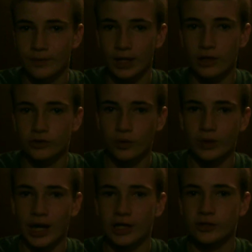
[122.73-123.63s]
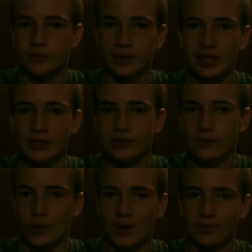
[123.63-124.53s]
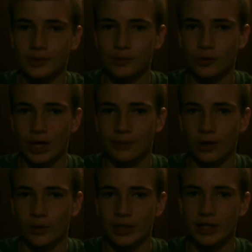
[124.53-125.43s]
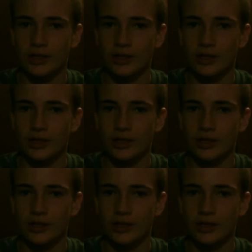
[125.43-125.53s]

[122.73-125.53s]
So guys, please, if you haven't subscribed already,